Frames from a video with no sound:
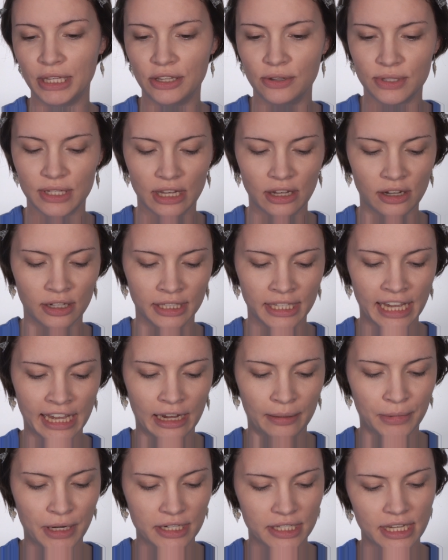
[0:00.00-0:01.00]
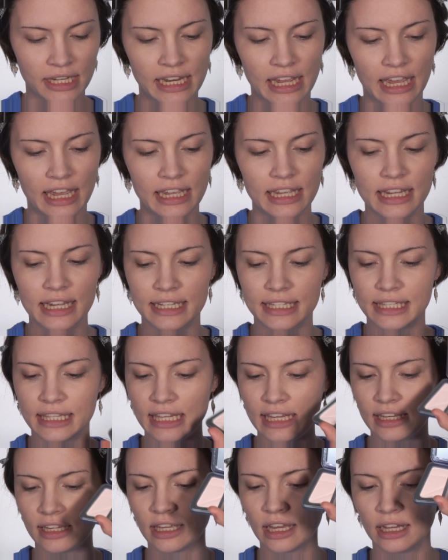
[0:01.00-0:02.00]
using on camera today is
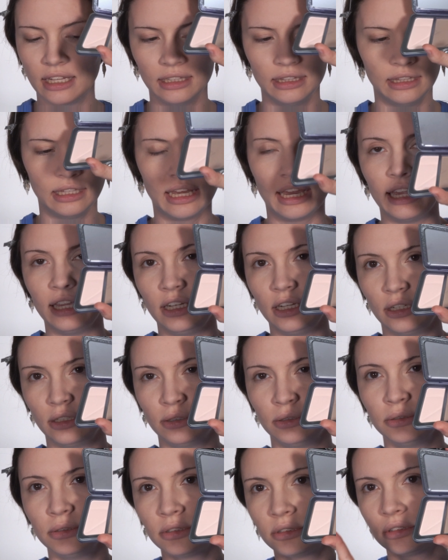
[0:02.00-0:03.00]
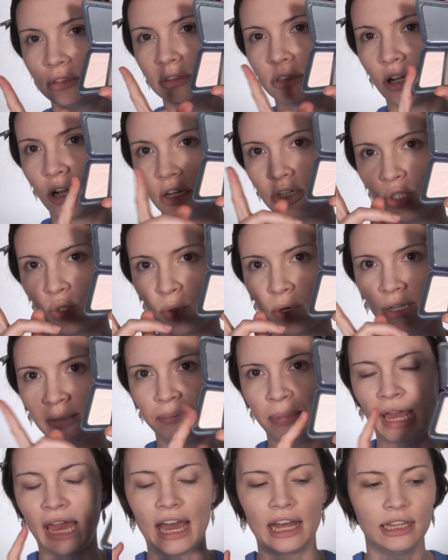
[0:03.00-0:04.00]
the Kaleidos
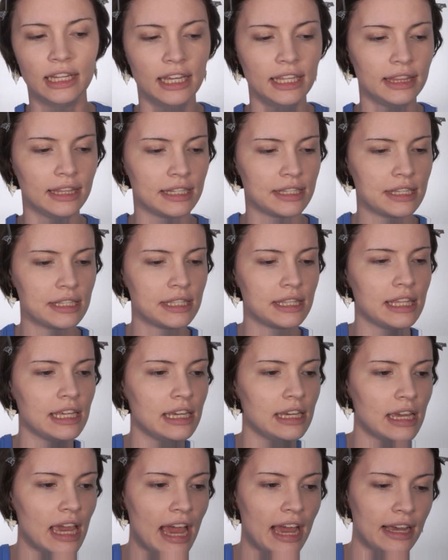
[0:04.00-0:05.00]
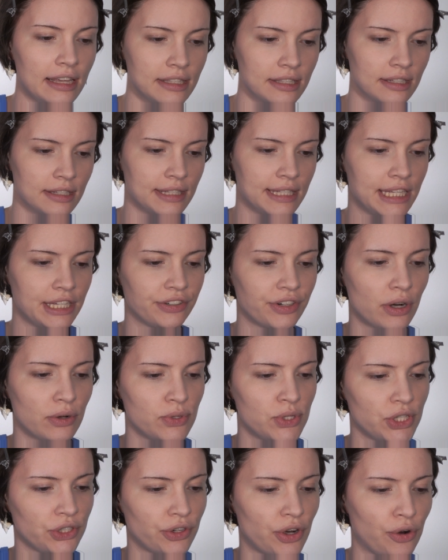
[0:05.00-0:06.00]
contouring palette. This is the
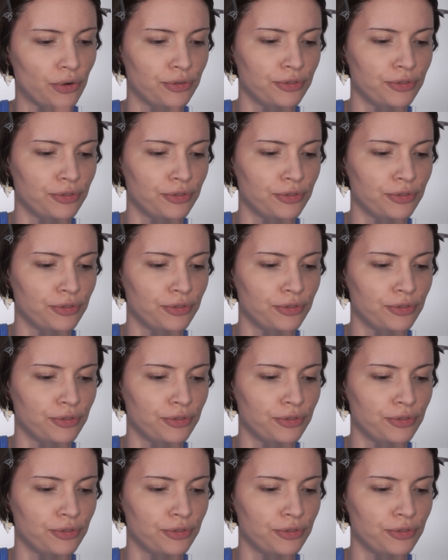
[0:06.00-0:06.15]
S00